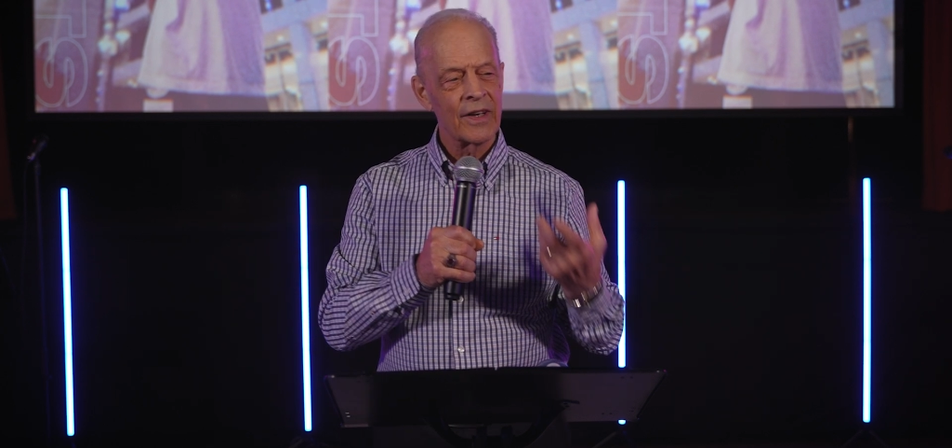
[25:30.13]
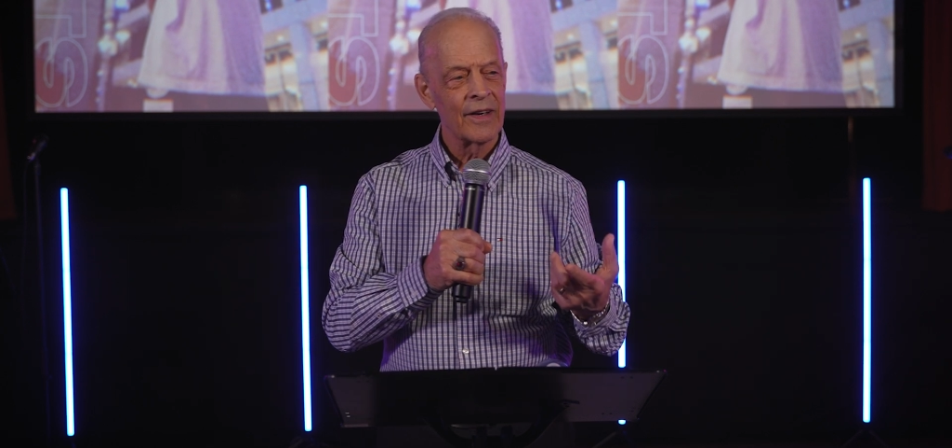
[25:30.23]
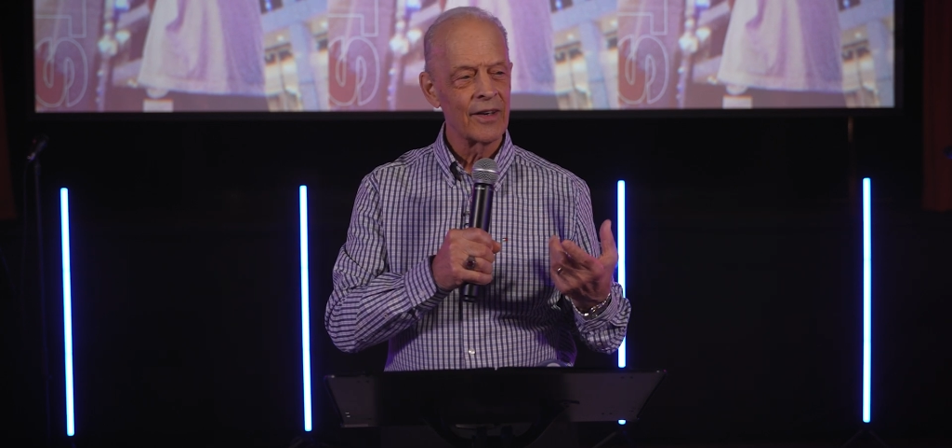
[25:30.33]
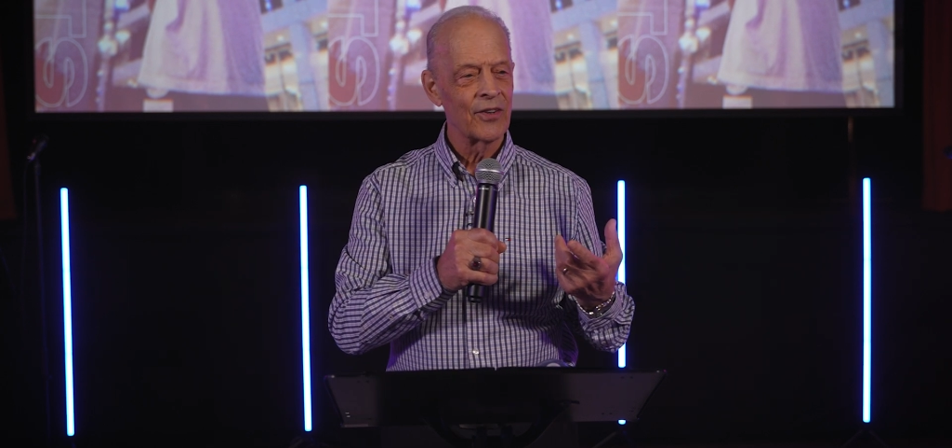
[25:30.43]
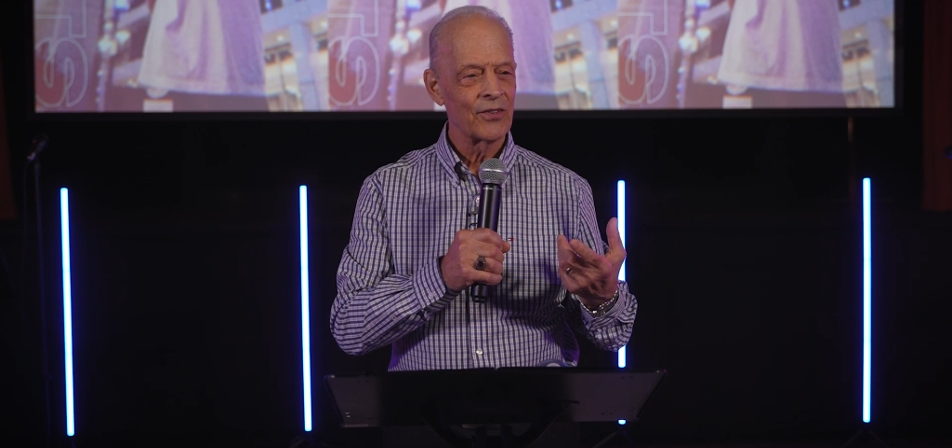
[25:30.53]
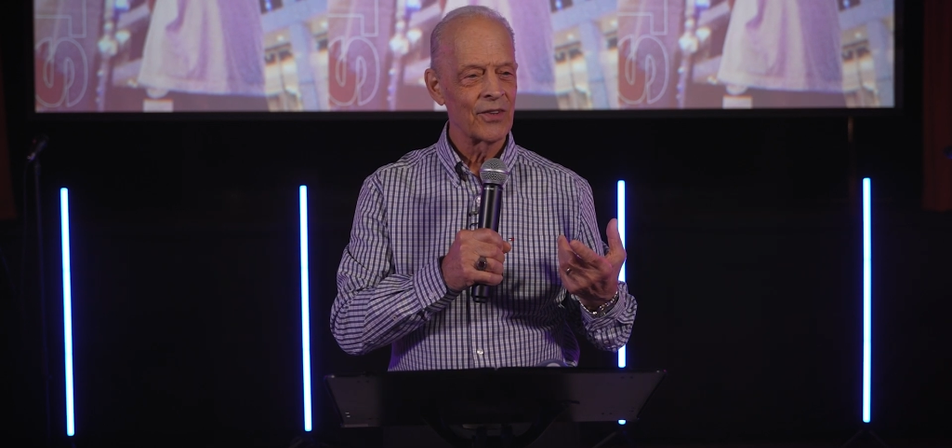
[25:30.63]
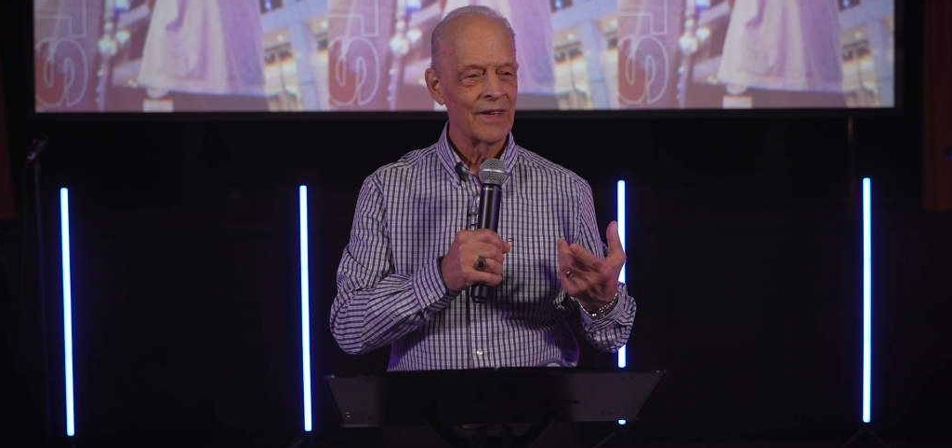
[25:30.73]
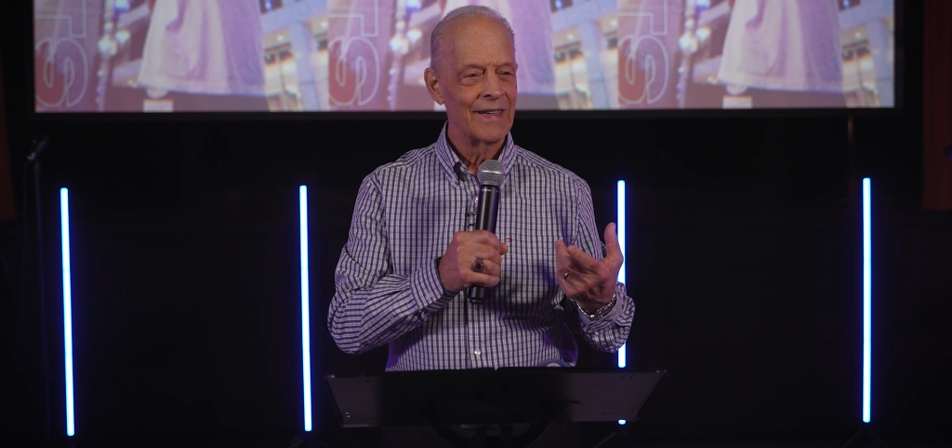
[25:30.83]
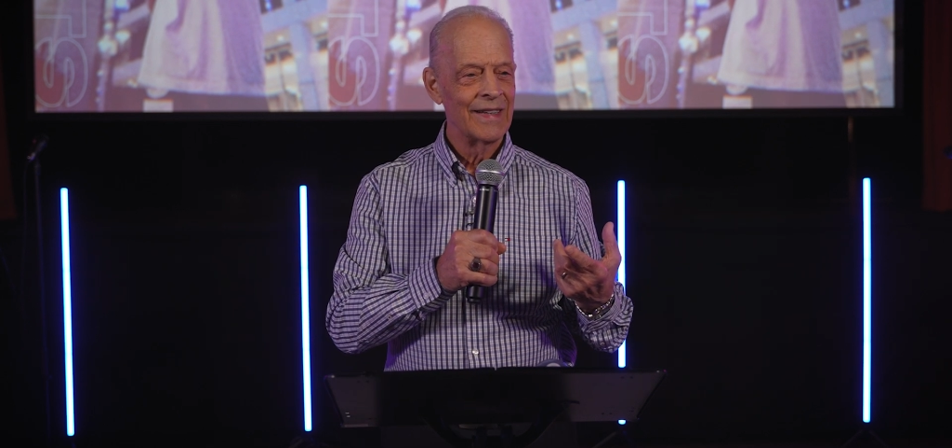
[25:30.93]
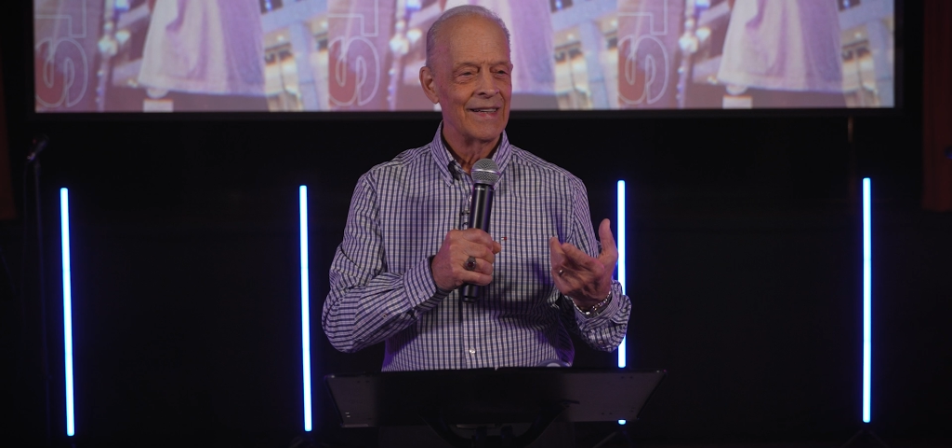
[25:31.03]
kiss
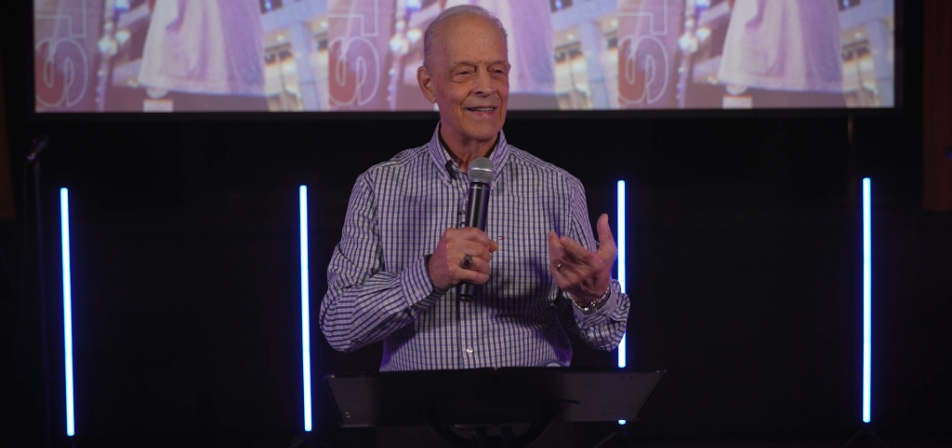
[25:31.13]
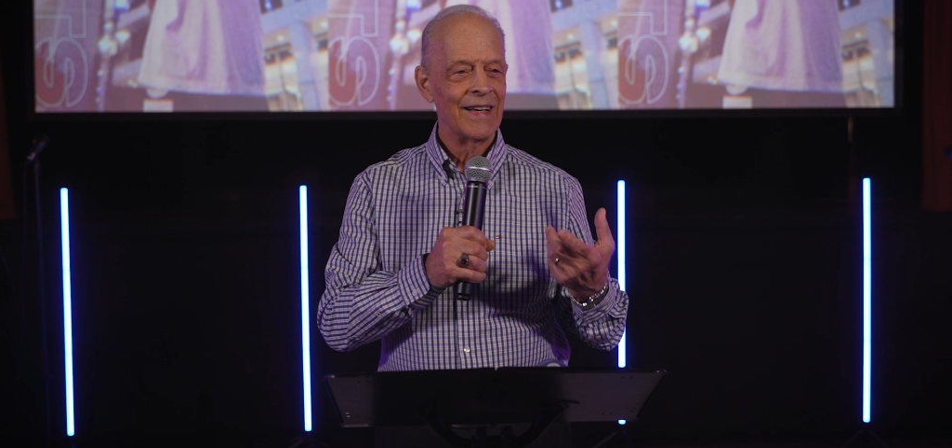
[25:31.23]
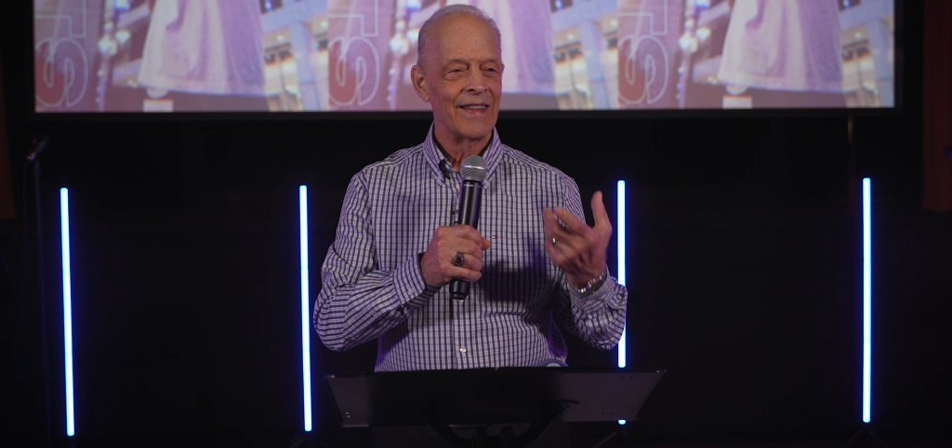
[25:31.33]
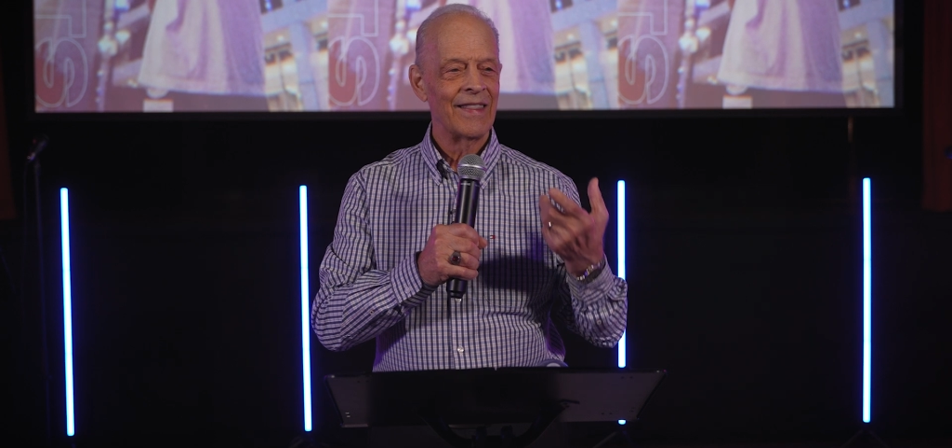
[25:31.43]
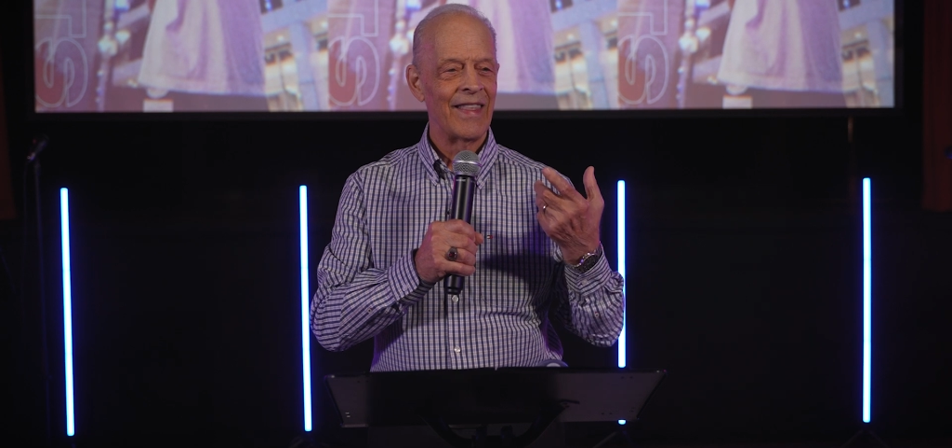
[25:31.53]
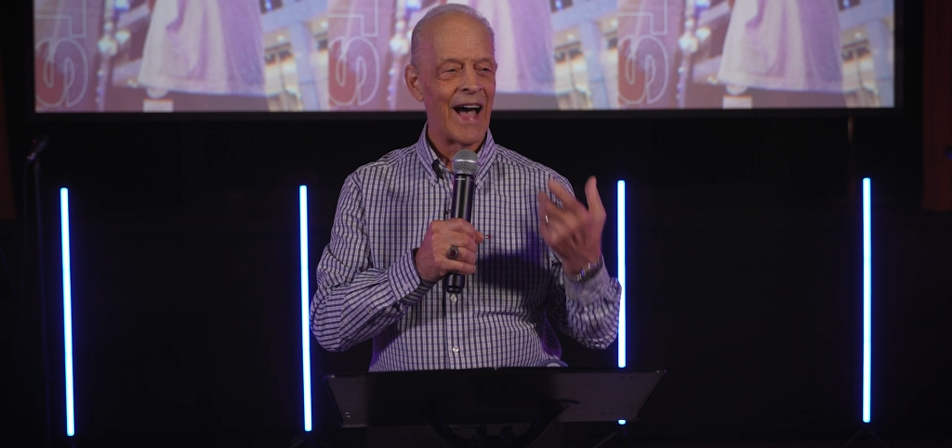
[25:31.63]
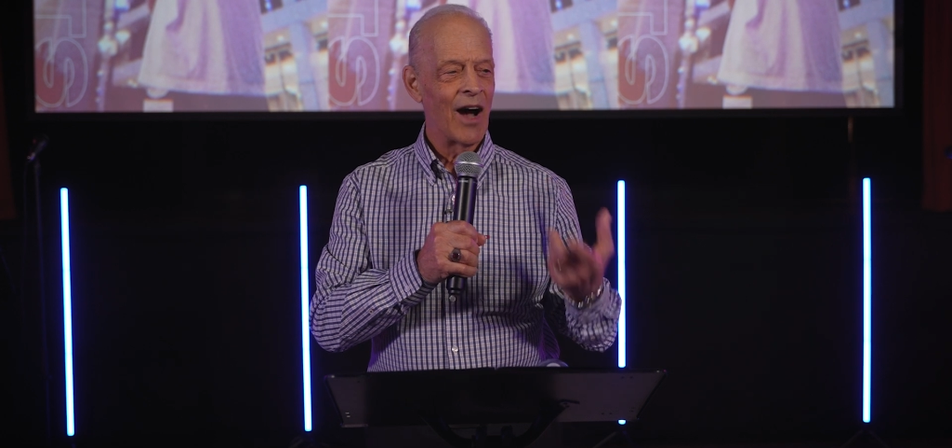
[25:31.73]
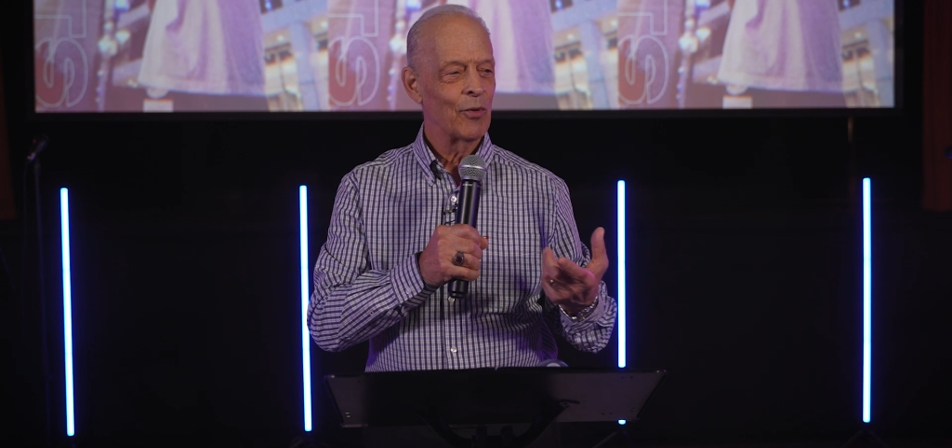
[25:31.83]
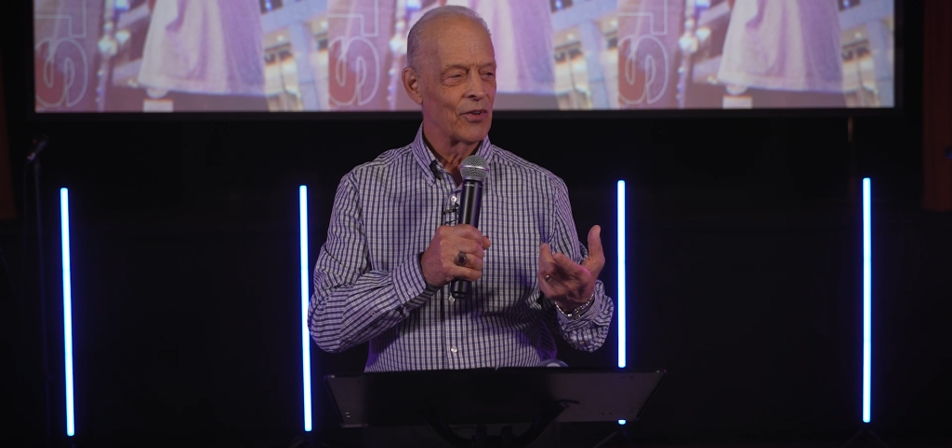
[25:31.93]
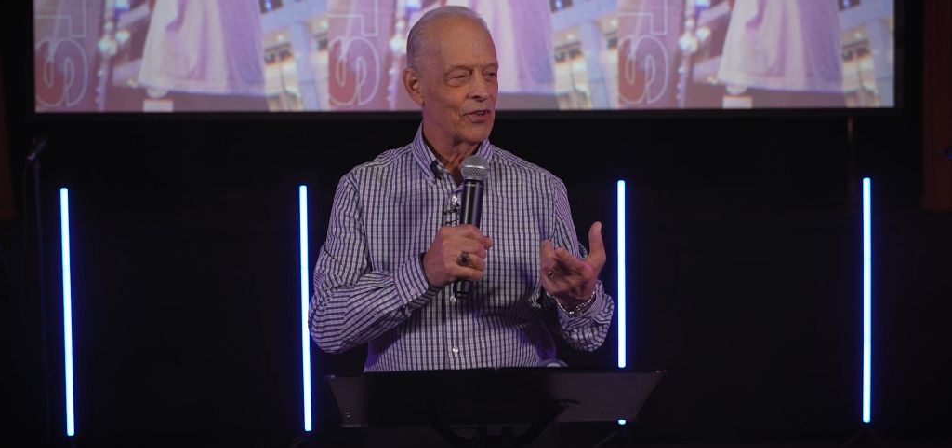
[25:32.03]

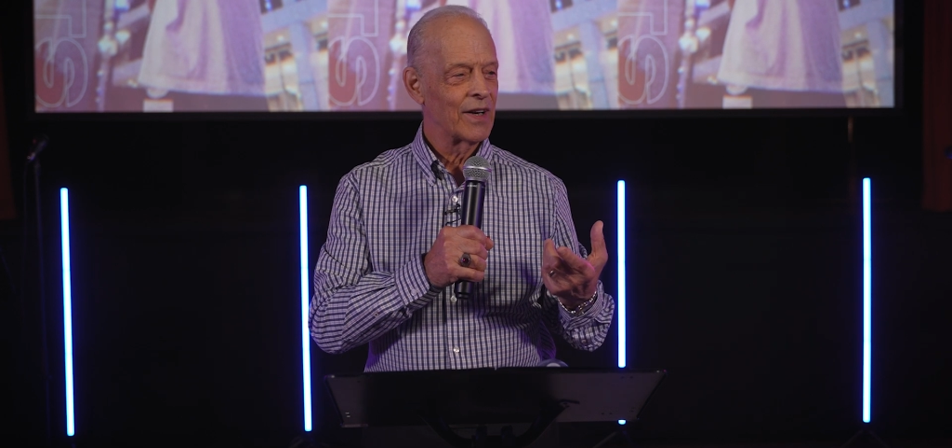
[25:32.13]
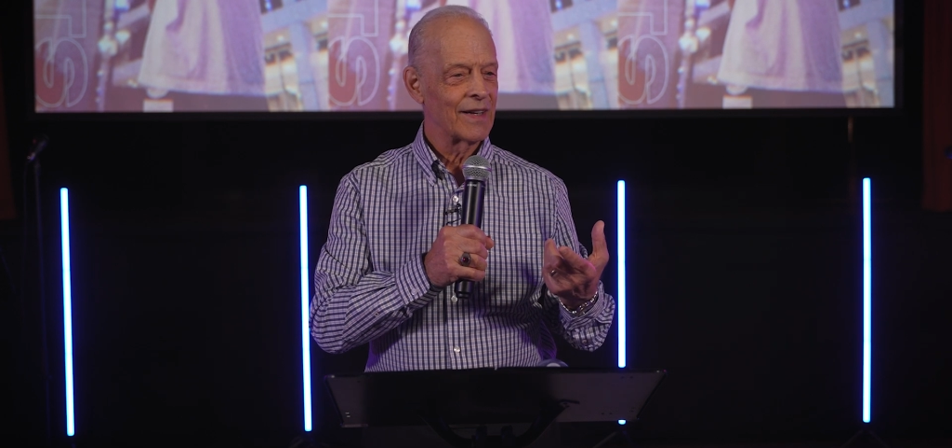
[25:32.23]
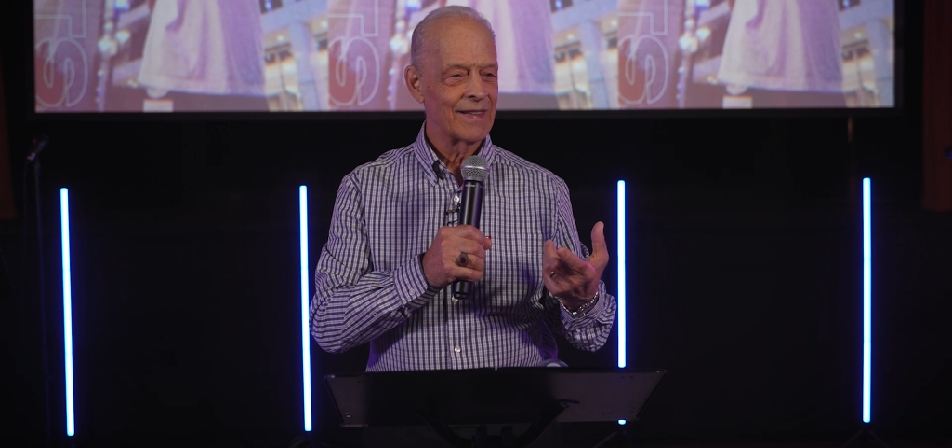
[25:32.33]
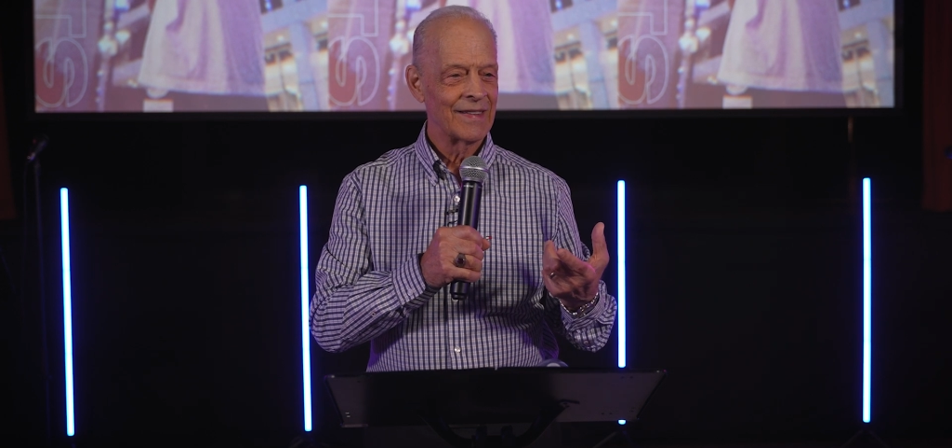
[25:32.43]
that was it.